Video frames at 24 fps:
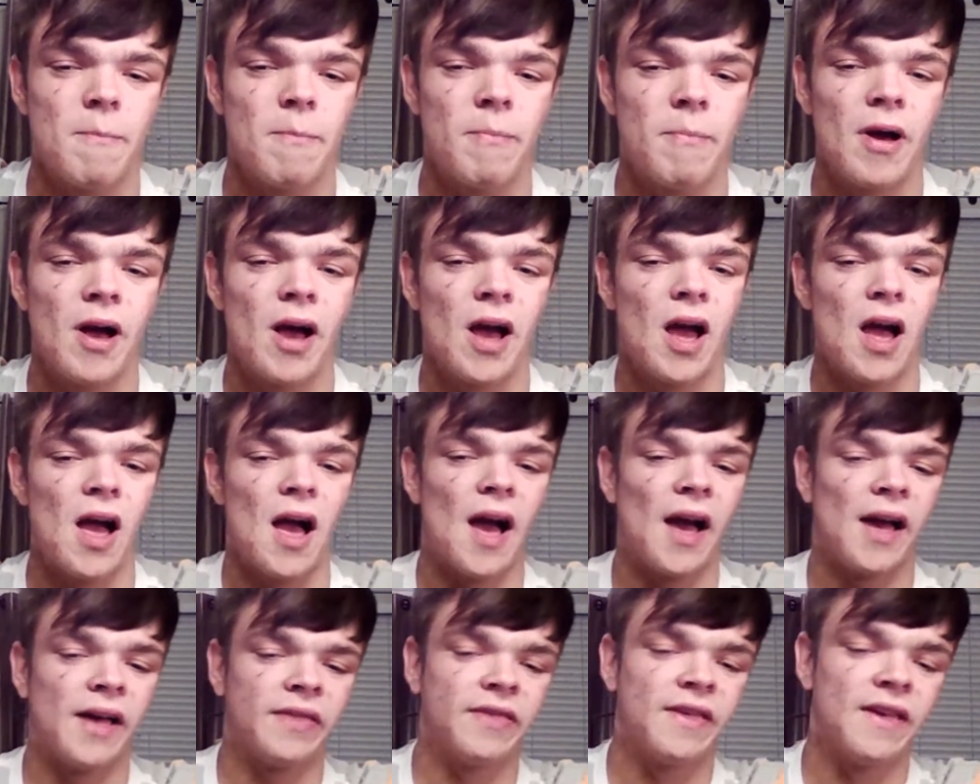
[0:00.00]
But
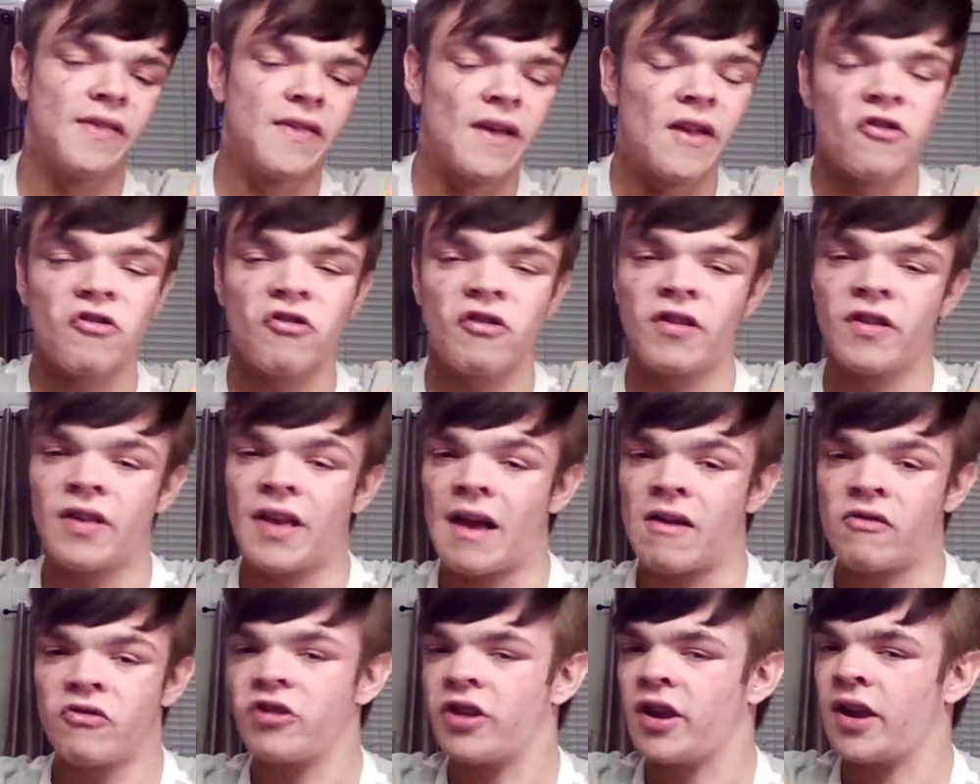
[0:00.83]
I think that's just
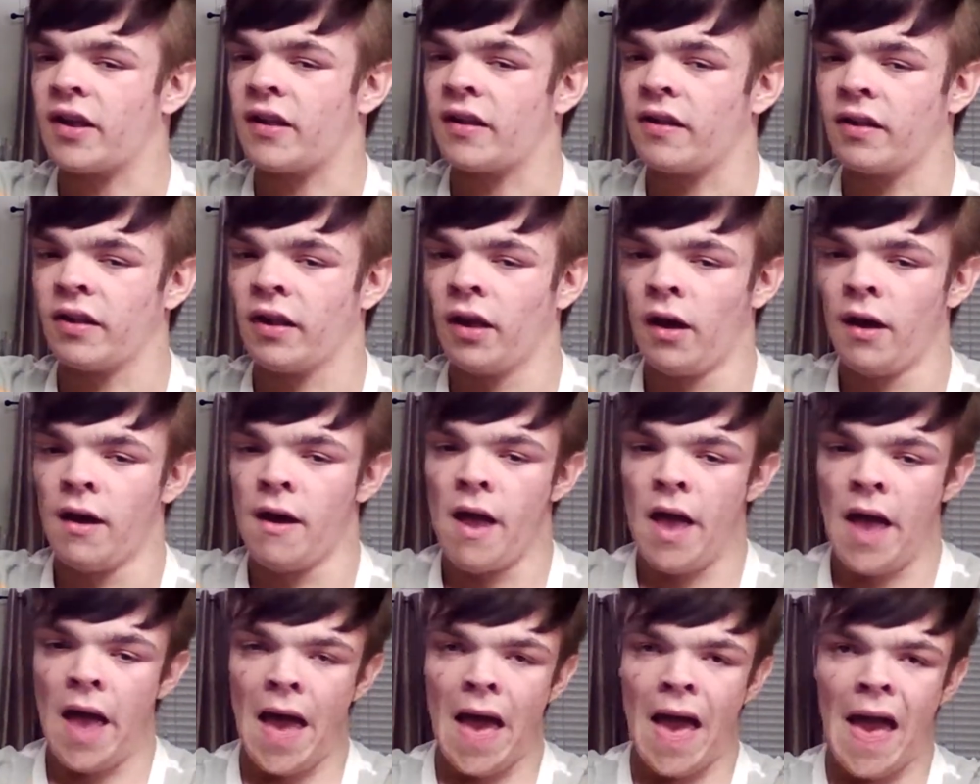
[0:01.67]
how she is.
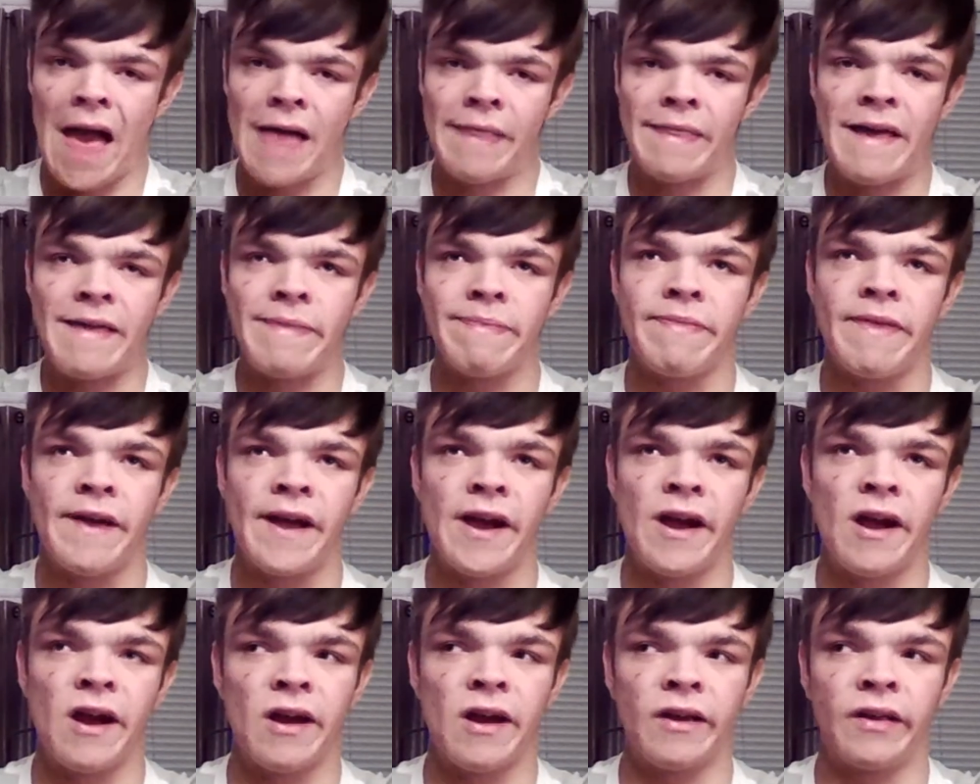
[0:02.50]
And then
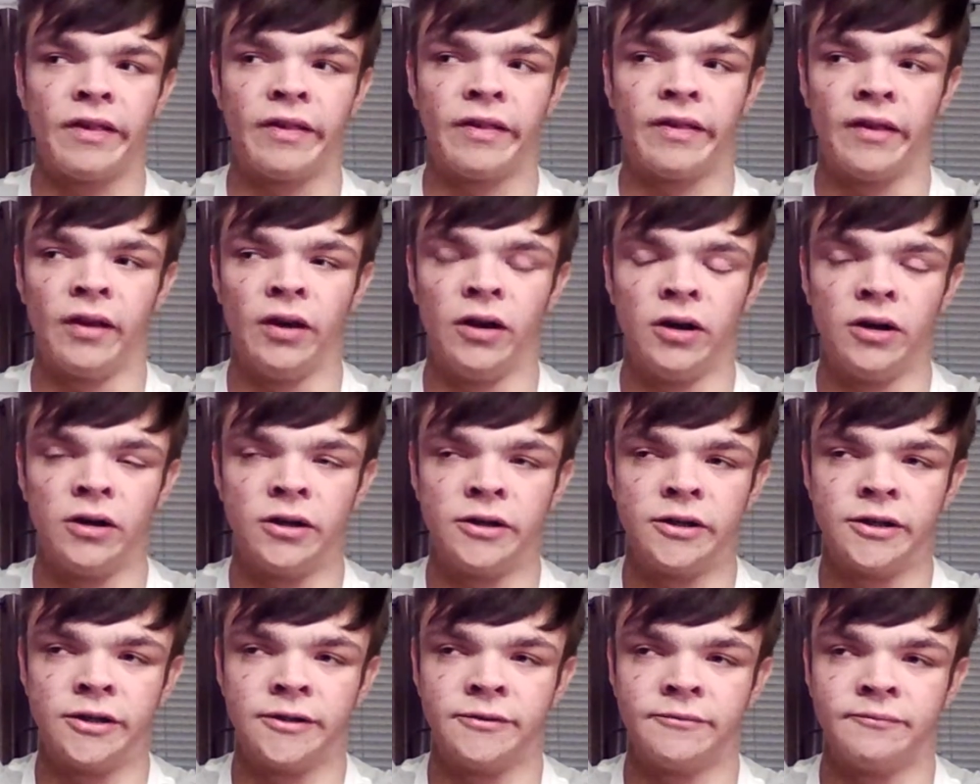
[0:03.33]
there's
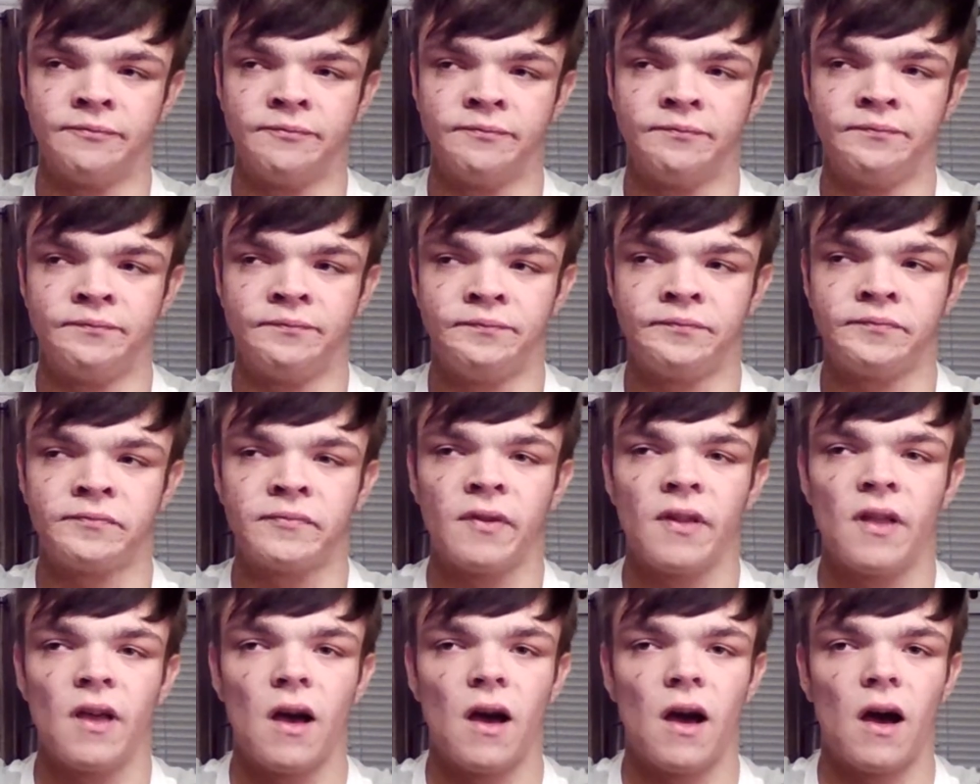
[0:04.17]

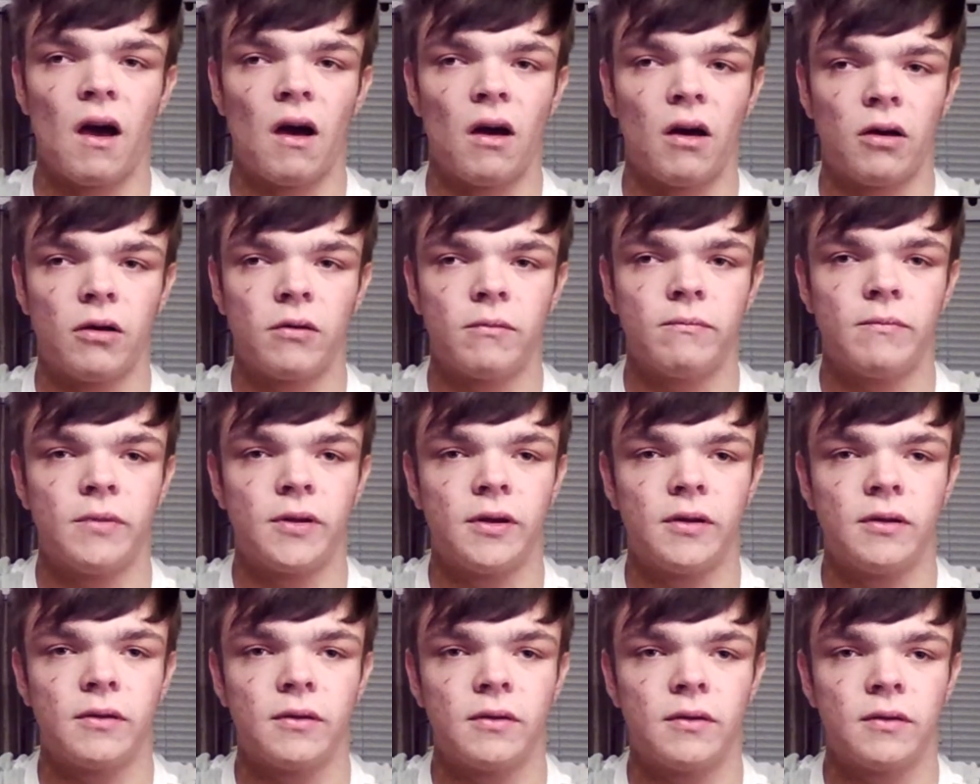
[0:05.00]

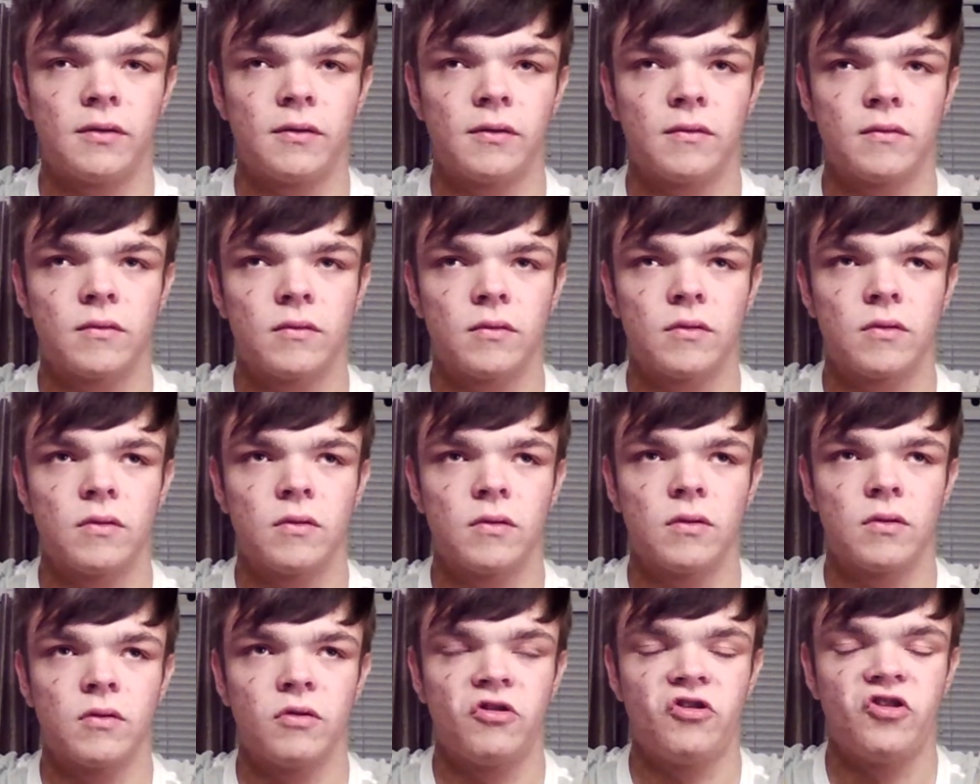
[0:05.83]
Jaden
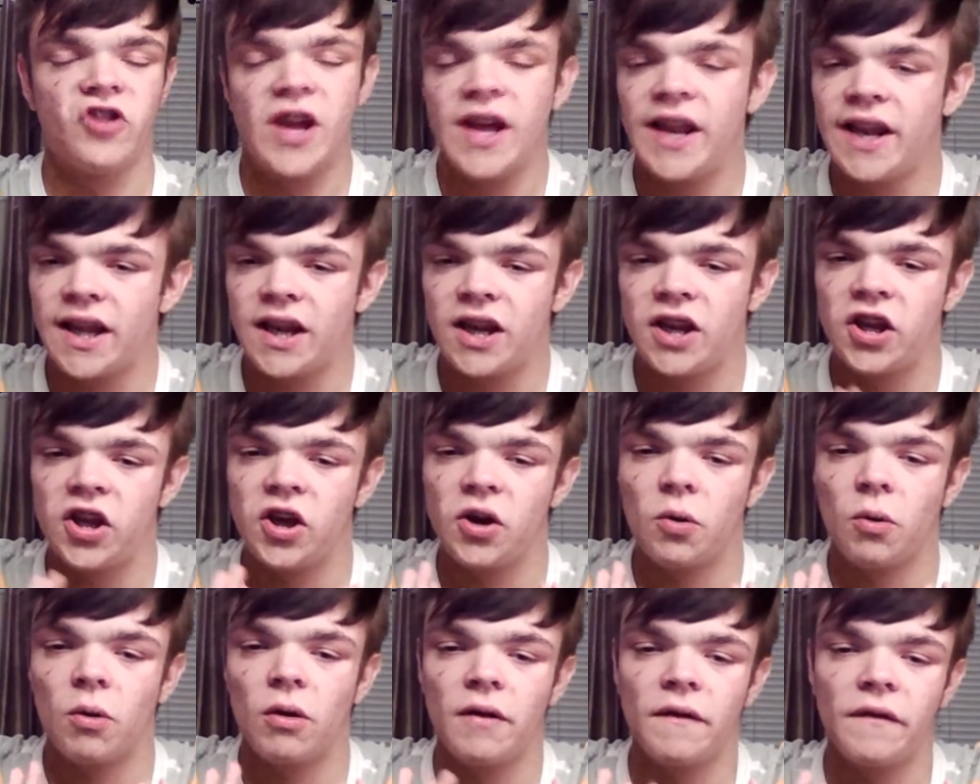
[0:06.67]

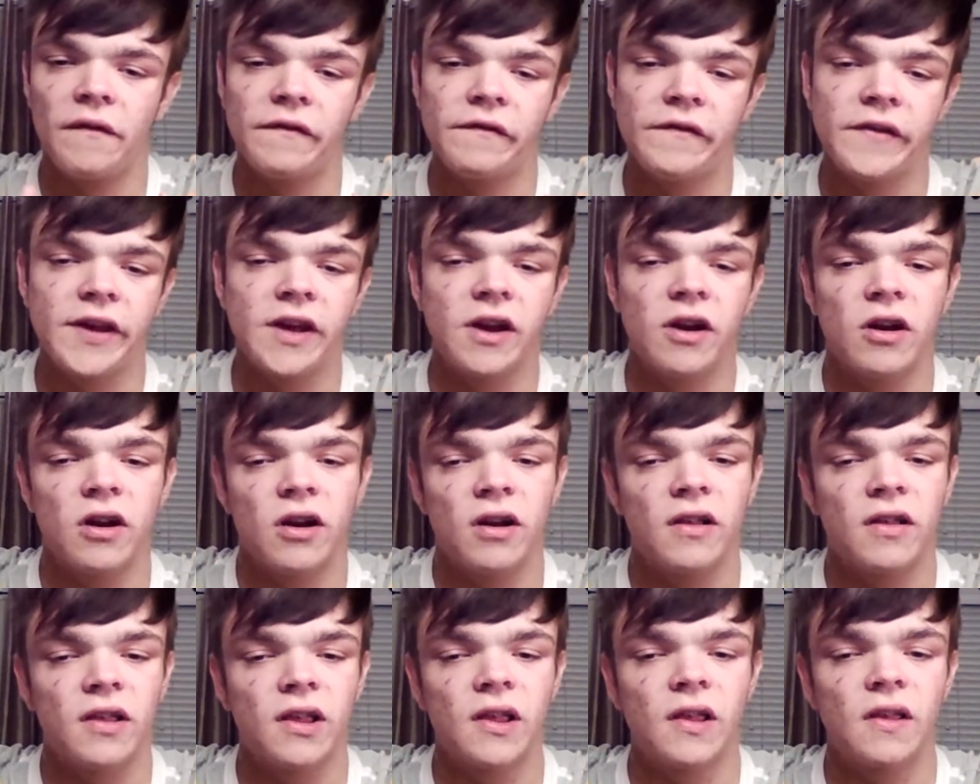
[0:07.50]
Dior
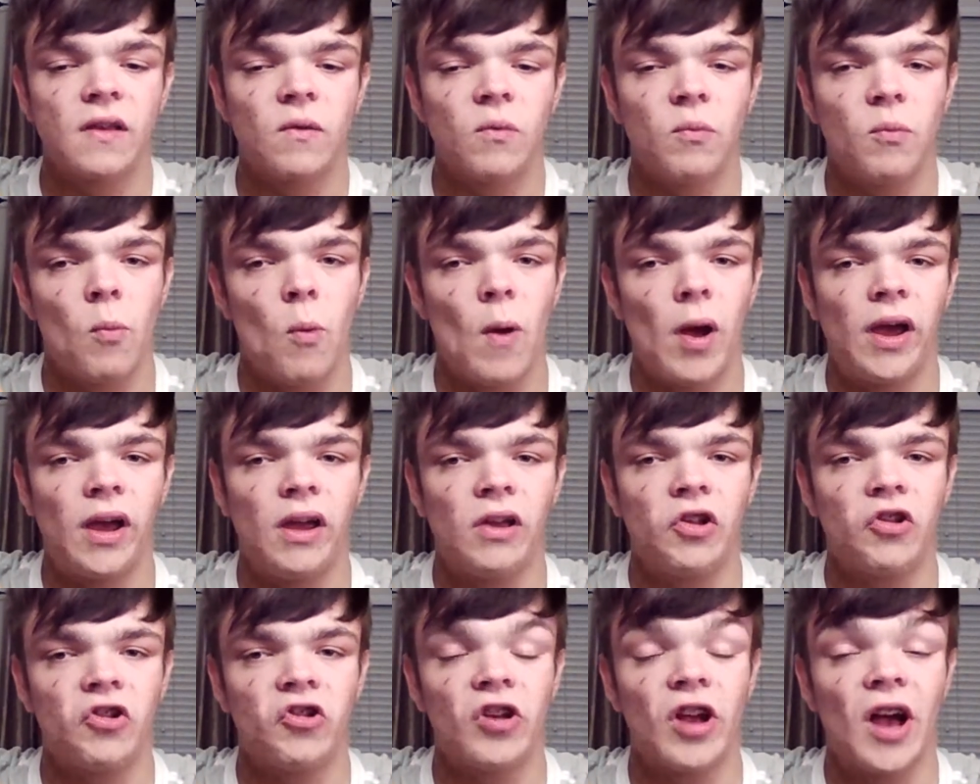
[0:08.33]
Fierce,
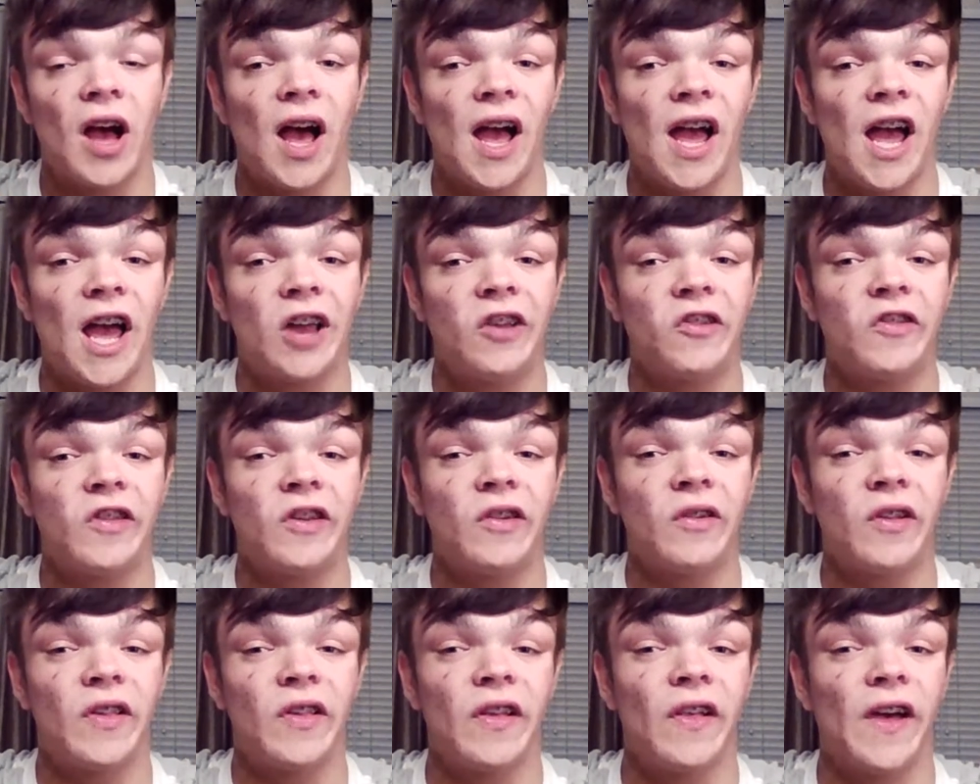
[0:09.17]
which I
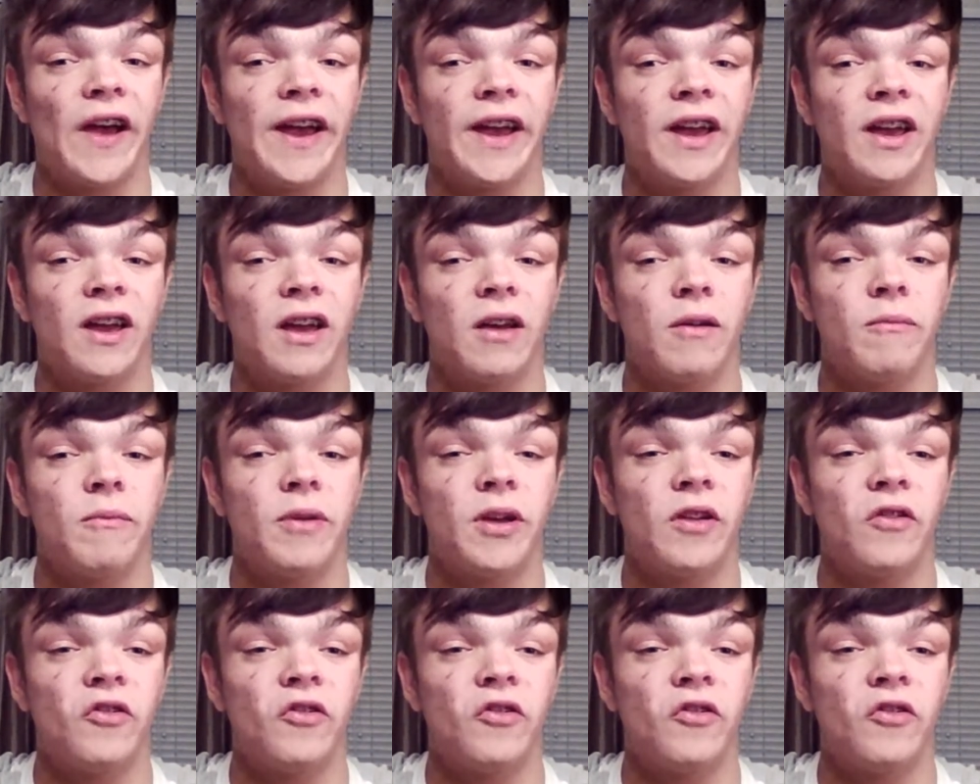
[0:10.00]
actually really like.